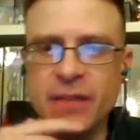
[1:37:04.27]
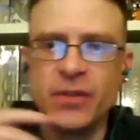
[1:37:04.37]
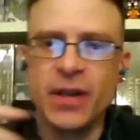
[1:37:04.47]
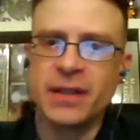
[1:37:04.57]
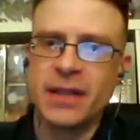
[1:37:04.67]

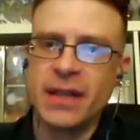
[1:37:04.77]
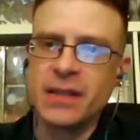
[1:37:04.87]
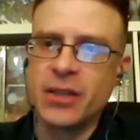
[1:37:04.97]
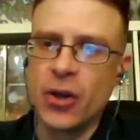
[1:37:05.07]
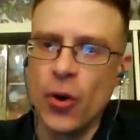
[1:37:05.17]

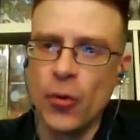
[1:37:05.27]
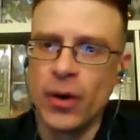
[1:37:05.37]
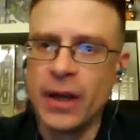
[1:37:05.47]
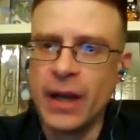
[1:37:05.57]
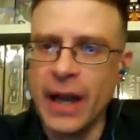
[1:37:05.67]
Dante's coat,
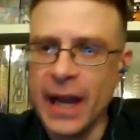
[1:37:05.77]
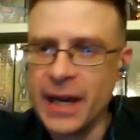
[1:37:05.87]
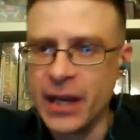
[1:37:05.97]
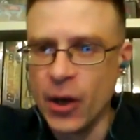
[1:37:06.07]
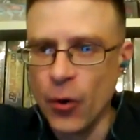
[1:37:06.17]

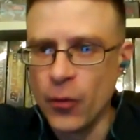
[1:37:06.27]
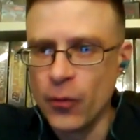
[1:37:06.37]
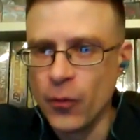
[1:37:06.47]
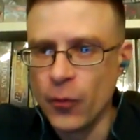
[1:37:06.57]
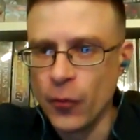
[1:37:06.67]
any coat,
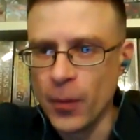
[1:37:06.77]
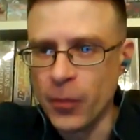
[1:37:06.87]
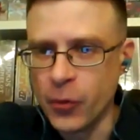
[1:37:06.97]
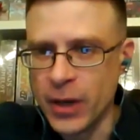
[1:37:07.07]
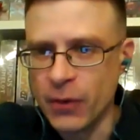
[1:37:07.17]
from
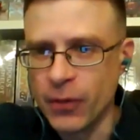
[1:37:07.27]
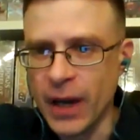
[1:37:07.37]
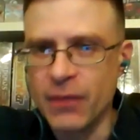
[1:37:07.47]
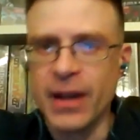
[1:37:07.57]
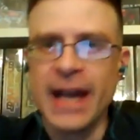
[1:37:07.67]
3 to
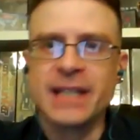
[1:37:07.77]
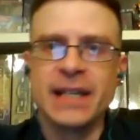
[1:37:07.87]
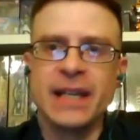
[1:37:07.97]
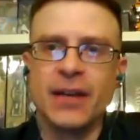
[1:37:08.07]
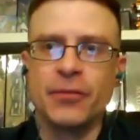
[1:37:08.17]
5 as a
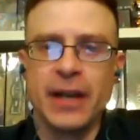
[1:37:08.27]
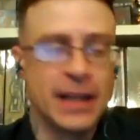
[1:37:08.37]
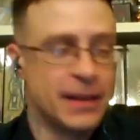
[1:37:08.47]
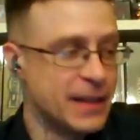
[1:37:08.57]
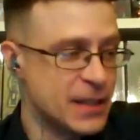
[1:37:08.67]
gift? And
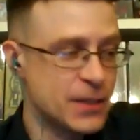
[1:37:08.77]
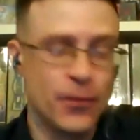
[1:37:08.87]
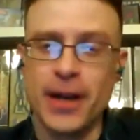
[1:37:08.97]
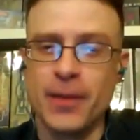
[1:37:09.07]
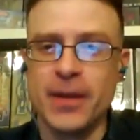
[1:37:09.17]
this is
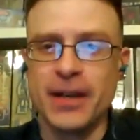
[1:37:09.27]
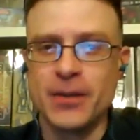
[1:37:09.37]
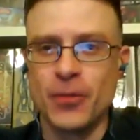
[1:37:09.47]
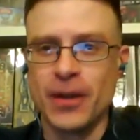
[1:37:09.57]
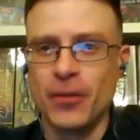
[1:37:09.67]
funny
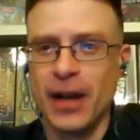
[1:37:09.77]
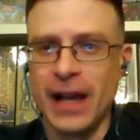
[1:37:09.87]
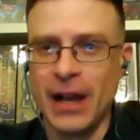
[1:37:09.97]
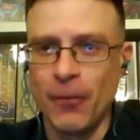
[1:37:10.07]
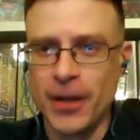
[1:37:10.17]
because we
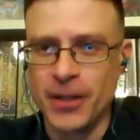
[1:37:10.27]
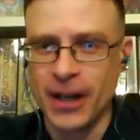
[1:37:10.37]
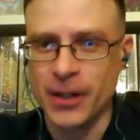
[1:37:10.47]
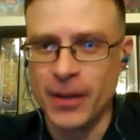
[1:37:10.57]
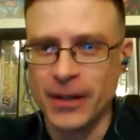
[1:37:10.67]

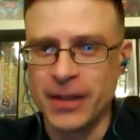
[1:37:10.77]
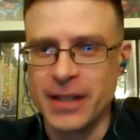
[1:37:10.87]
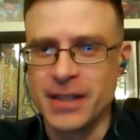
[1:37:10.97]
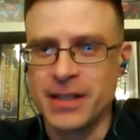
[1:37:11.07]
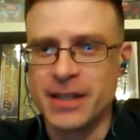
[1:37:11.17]
talked about
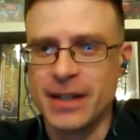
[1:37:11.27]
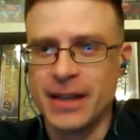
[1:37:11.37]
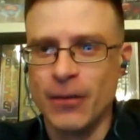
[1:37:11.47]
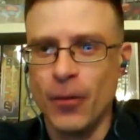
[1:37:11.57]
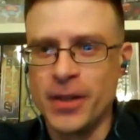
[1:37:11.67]
this,
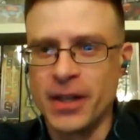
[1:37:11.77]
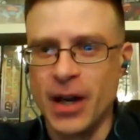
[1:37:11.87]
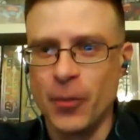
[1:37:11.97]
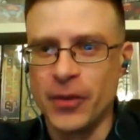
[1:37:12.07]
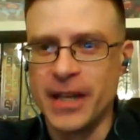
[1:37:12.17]
a
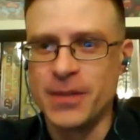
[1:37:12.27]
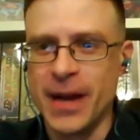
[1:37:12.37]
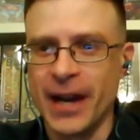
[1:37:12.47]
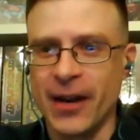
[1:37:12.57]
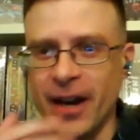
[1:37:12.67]
couple days
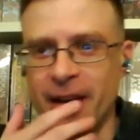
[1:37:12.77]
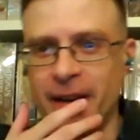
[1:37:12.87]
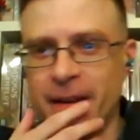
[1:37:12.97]
back, right?